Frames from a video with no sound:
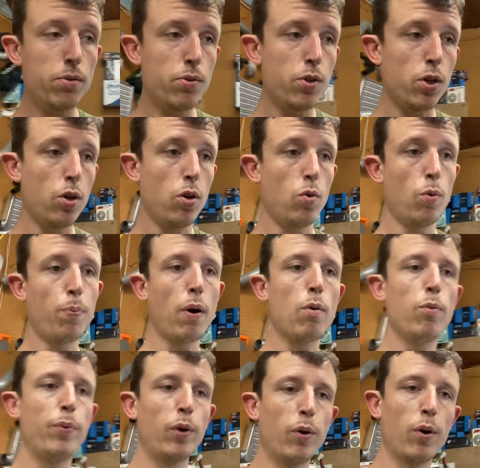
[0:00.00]
So we're
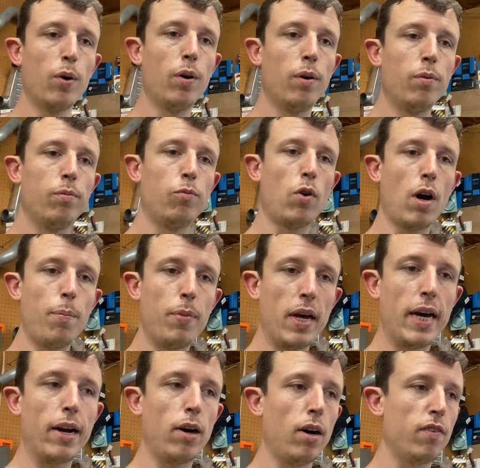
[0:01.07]
probably gonna rob
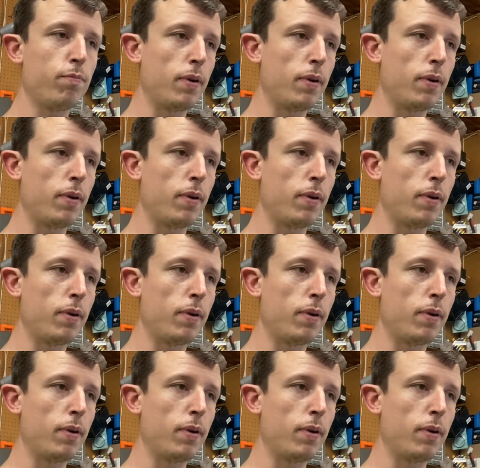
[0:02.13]
that off,